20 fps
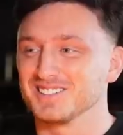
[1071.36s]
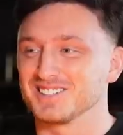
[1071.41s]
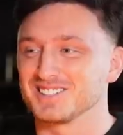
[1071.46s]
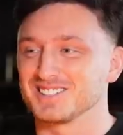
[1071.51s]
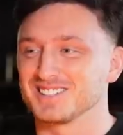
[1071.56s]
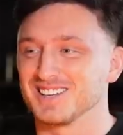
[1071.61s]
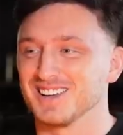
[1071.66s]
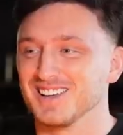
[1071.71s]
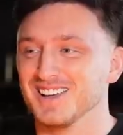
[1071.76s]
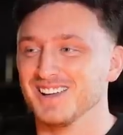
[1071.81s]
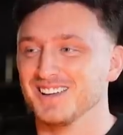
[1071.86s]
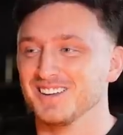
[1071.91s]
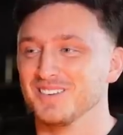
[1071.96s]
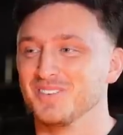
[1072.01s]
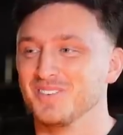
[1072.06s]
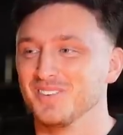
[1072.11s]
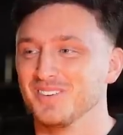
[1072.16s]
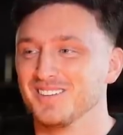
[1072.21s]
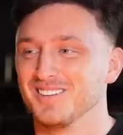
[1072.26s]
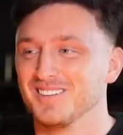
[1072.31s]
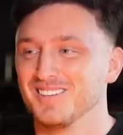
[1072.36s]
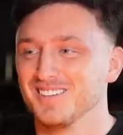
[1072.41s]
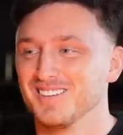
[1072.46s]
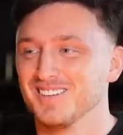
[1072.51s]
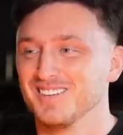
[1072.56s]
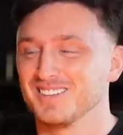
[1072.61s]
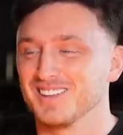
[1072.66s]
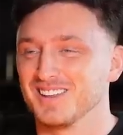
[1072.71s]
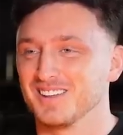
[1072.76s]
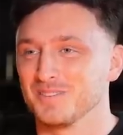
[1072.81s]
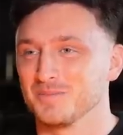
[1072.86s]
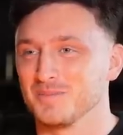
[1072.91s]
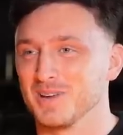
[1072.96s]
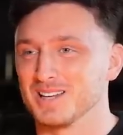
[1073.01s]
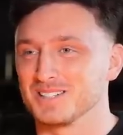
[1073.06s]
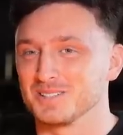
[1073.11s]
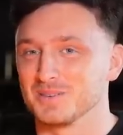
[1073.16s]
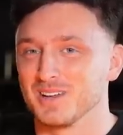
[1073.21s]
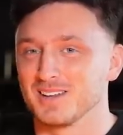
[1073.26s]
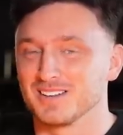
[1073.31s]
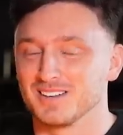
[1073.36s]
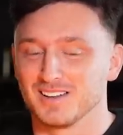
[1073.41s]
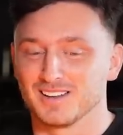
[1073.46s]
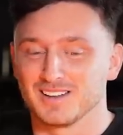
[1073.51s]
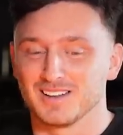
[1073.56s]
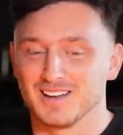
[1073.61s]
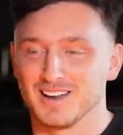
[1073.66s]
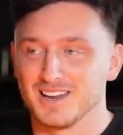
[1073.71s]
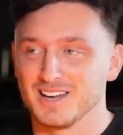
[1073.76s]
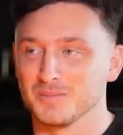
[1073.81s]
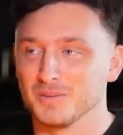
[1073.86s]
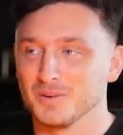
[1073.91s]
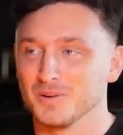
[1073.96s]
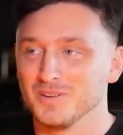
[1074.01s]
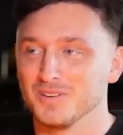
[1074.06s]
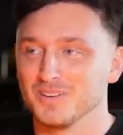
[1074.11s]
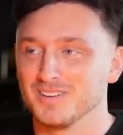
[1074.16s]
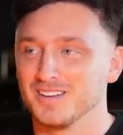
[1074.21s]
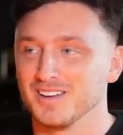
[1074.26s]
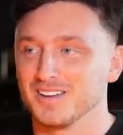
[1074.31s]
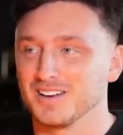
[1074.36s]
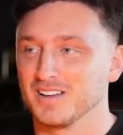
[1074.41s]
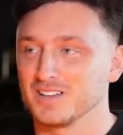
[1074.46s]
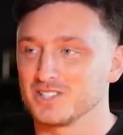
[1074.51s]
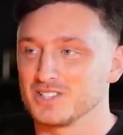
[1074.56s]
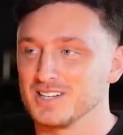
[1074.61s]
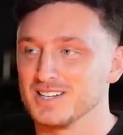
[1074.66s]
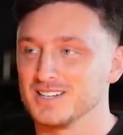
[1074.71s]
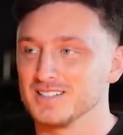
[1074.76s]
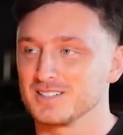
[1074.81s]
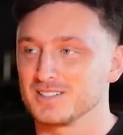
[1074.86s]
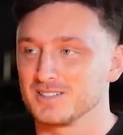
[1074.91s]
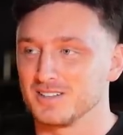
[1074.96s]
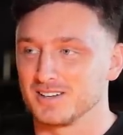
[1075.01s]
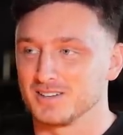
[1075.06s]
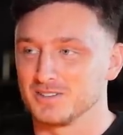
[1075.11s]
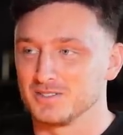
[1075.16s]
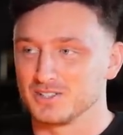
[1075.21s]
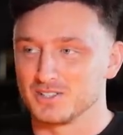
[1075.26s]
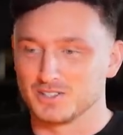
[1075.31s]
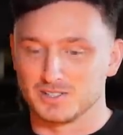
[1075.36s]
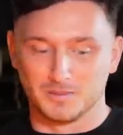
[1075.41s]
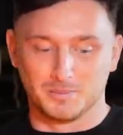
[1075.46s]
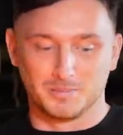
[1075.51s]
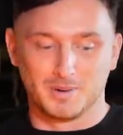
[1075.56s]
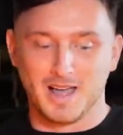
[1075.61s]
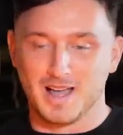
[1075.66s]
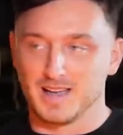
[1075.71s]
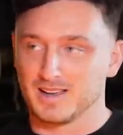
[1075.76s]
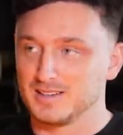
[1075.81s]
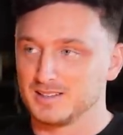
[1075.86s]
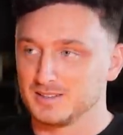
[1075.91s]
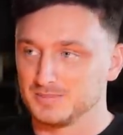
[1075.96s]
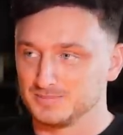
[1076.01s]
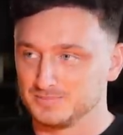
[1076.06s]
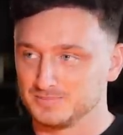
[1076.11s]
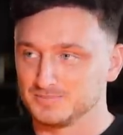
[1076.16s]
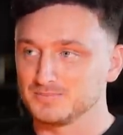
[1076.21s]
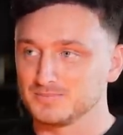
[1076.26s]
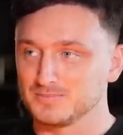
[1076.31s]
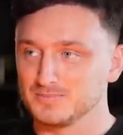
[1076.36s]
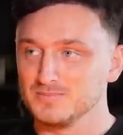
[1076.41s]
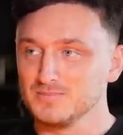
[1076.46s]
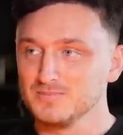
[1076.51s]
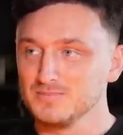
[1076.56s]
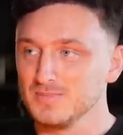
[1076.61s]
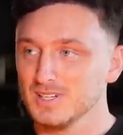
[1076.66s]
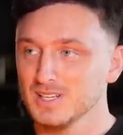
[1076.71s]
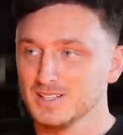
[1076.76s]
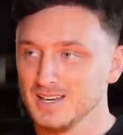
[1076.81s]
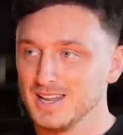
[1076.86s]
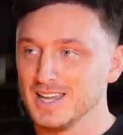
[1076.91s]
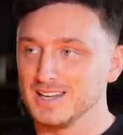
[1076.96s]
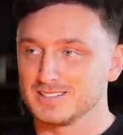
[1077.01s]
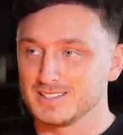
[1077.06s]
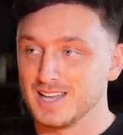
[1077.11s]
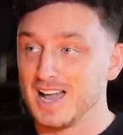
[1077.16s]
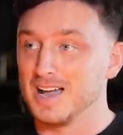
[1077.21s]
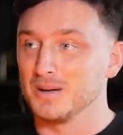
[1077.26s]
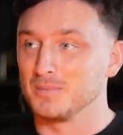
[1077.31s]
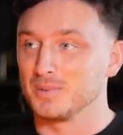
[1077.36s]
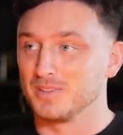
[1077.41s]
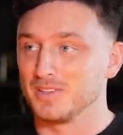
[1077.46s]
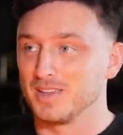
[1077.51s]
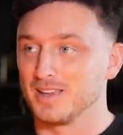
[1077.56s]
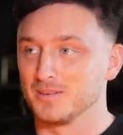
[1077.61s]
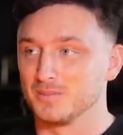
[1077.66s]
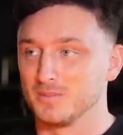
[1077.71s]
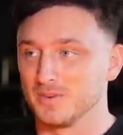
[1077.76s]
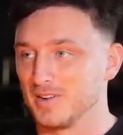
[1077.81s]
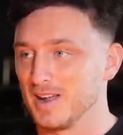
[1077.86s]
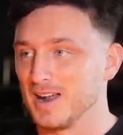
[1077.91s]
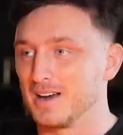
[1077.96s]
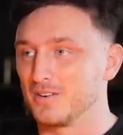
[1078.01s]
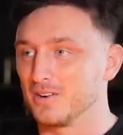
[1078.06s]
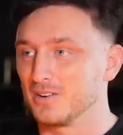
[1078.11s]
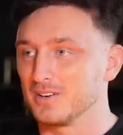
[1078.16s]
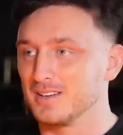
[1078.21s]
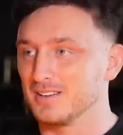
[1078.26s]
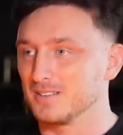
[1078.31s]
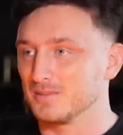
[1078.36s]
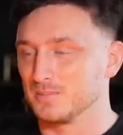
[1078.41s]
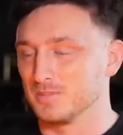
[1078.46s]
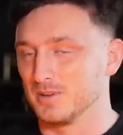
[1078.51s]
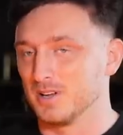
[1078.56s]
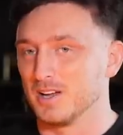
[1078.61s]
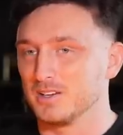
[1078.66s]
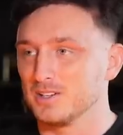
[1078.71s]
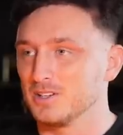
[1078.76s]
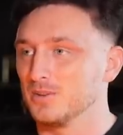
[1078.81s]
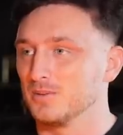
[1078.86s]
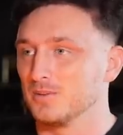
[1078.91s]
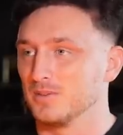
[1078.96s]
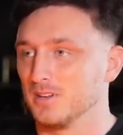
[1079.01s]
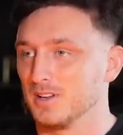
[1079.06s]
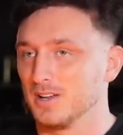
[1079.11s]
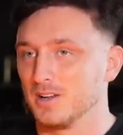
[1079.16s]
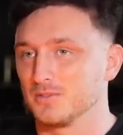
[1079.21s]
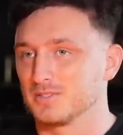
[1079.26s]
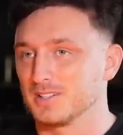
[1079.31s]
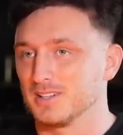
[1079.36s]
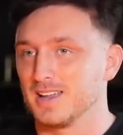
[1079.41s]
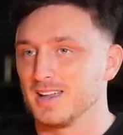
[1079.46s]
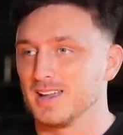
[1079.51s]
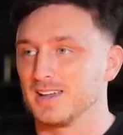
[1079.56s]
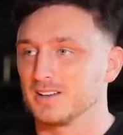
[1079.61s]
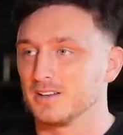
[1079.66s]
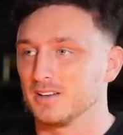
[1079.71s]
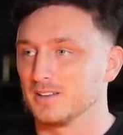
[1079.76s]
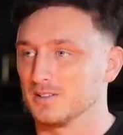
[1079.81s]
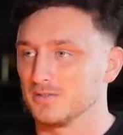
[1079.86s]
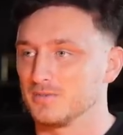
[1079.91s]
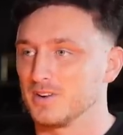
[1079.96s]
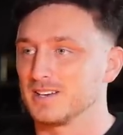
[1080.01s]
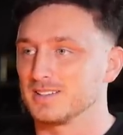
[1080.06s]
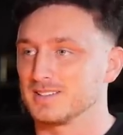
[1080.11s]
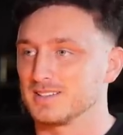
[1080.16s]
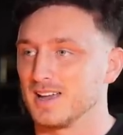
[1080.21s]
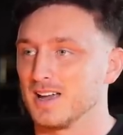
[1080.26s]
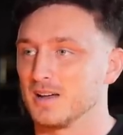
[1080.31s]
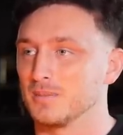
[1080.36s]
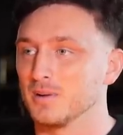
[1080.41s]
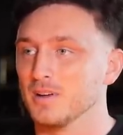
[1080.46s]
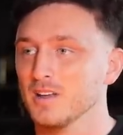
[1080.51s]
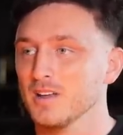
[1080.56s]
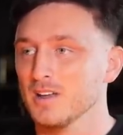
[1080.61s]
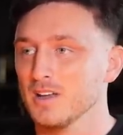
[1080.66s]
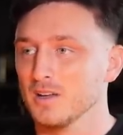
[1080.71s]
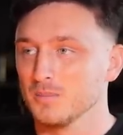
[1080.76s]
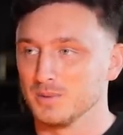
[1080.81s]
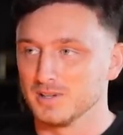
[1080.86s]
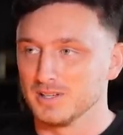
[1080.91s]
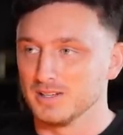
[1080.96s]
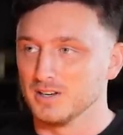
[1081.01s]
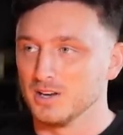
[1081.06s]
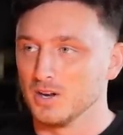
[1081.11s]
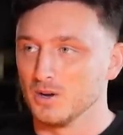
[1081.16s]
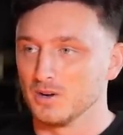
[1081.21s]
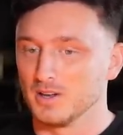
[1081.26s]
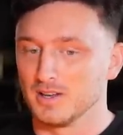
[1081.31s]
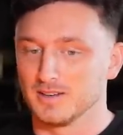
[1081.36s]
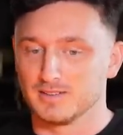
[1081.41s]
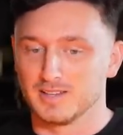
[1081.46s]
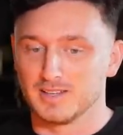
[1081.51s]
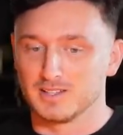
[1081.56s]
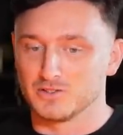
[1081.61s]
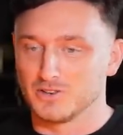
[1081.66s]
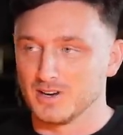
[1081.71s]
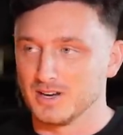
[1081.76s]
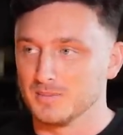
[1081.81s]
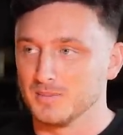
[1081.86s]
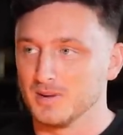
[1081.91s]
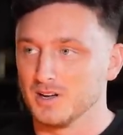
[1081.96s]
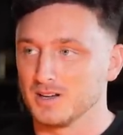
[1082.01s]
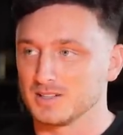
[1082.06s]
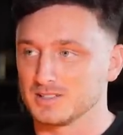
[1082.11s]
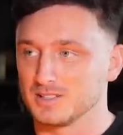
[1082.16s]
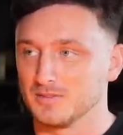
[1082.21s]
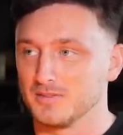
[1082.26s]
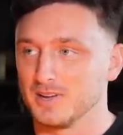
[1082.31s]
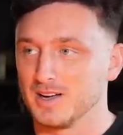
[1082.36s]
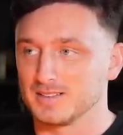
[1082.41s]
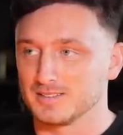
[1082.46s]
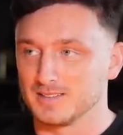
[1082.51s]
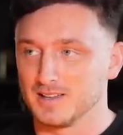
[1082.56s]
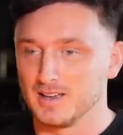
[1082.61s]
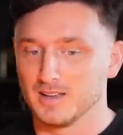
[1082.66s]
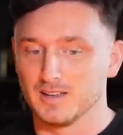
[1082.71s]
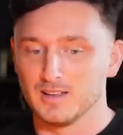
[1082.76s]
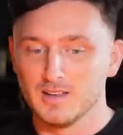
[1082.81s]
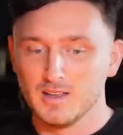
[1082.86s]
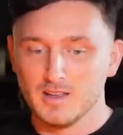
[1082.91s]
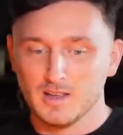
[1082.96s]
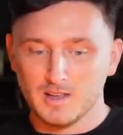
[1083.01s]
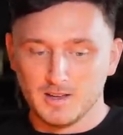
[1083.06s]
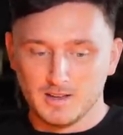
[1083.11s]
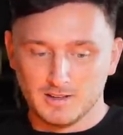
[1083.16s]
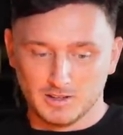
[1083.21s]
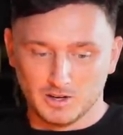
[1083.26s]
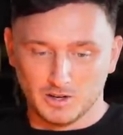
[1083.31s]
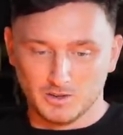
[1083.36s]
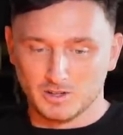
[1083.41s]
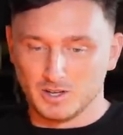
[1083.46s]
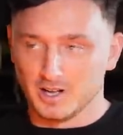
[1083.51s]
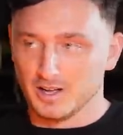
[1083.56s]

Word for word: just uh, what they say? That basically we had like a label on our jeans, like yeah. it was just a black late tab thing with yeah. Hera on it. But I knew like obviously they had like the red tab, but didn't know like they trademarked the fact that you know you